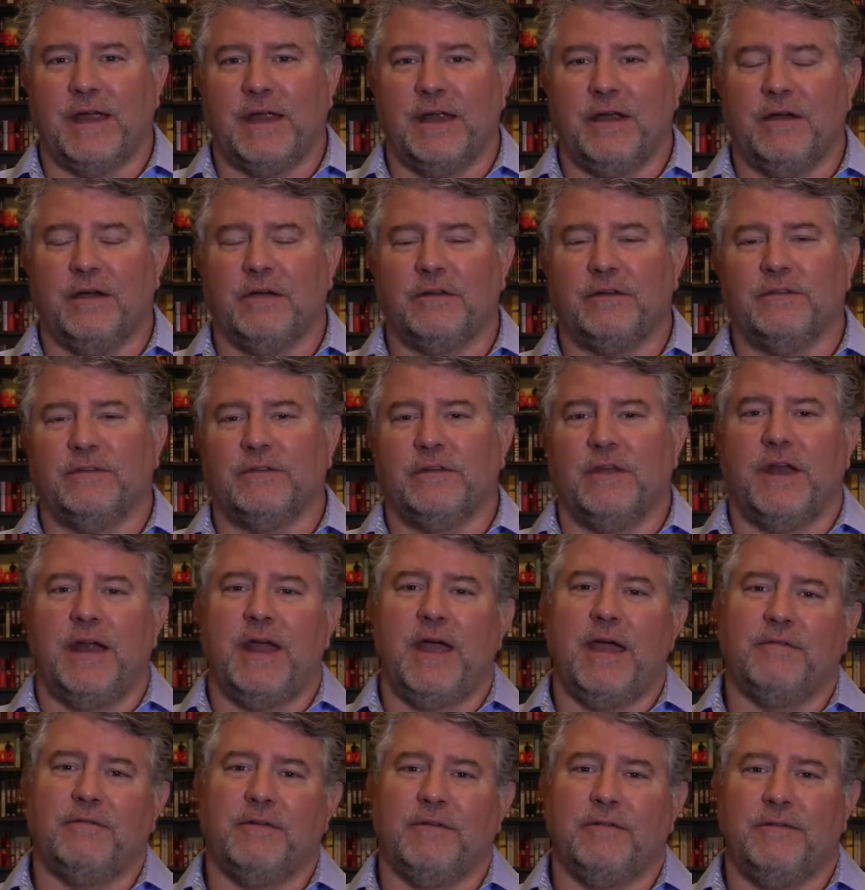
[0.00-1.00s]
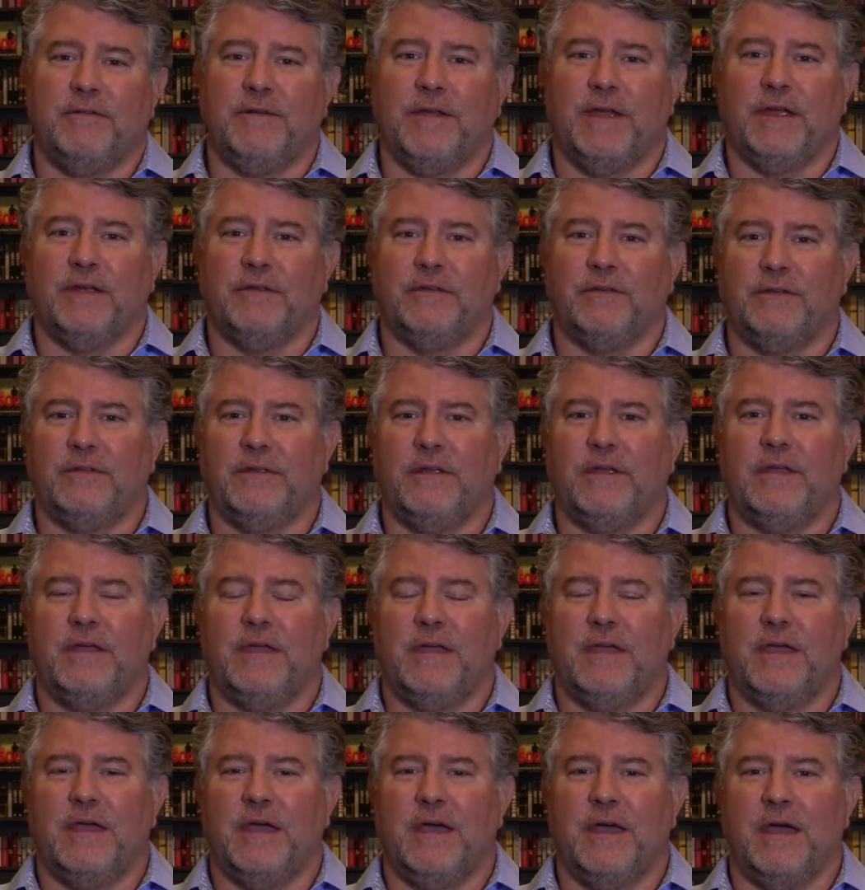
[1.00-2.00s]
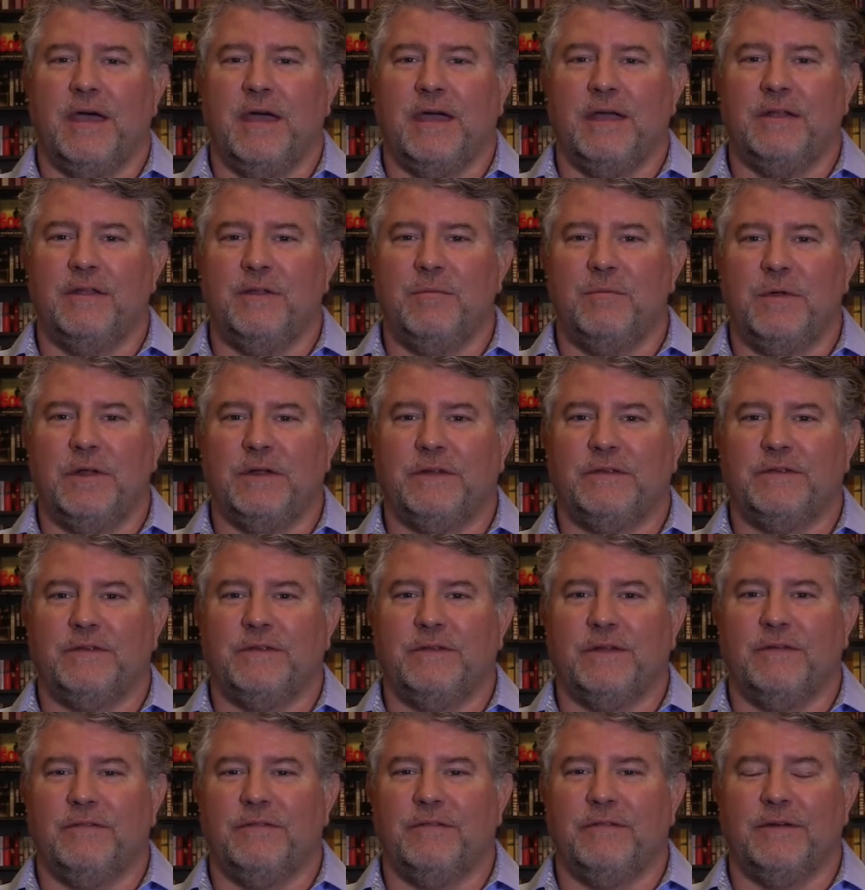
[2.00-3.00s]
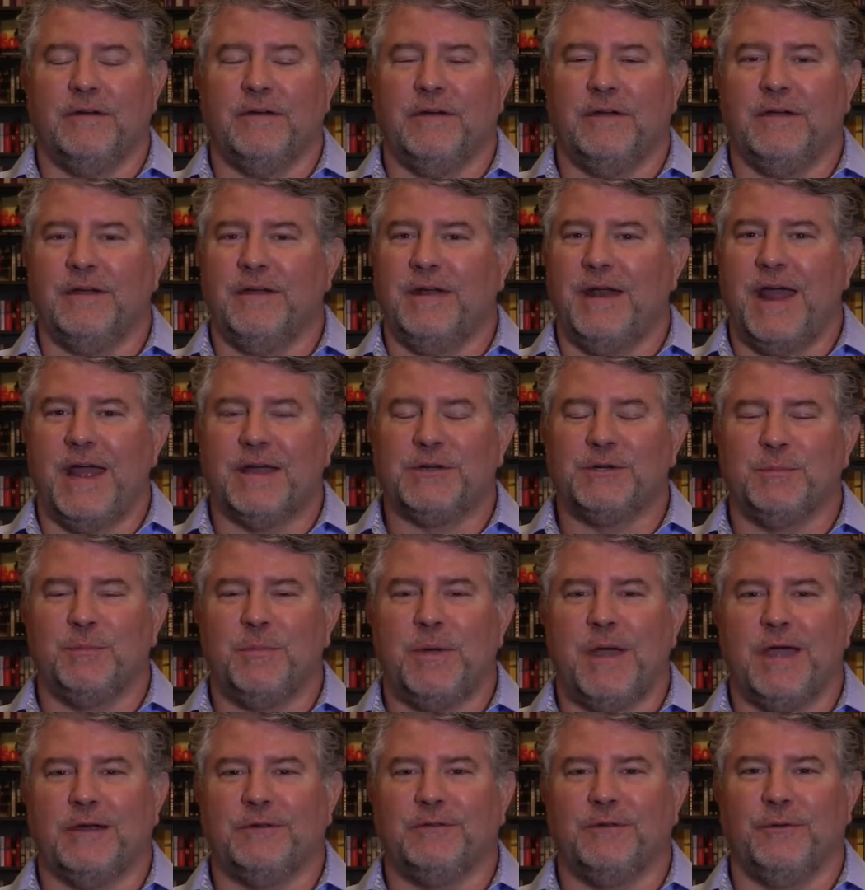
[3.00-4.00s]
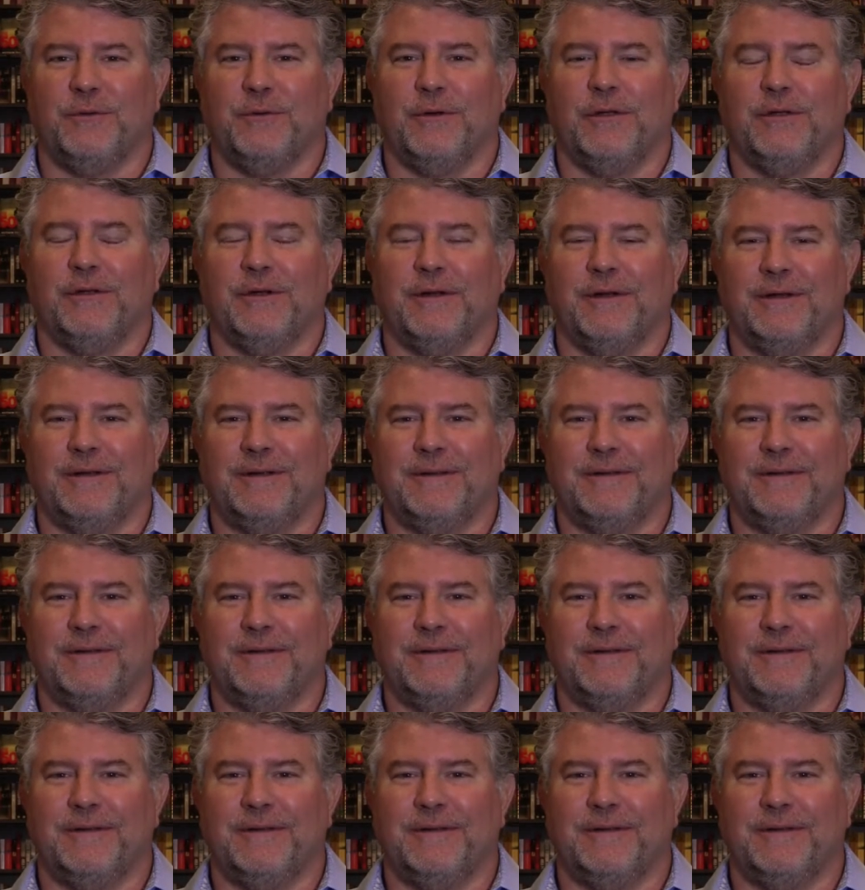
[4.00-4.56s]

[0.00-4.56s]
character is going to have to face in the midst of an action-packed thriller.